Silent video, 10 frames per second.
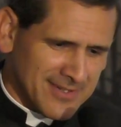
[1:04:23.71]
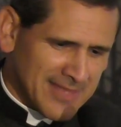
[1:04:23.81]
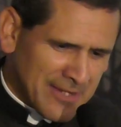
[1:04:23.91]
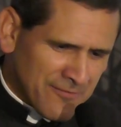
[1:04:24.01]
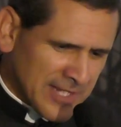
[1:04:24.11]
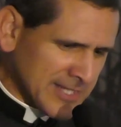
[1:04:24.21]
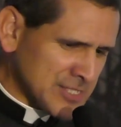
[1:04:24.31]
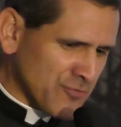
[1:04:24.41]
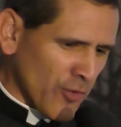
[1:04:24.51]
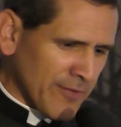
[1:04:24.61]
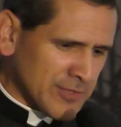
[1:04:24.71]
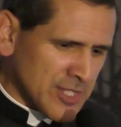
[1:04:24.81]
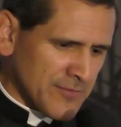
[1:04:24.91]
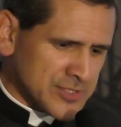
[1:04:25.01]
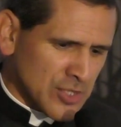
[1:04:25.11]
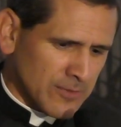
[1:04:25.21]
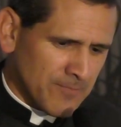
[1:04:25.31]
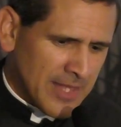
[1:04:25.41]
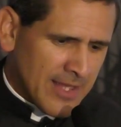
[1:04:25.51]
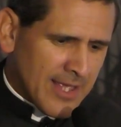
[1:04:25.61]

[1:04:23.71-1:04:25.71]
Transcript: they inflict these 4 evils on the soul.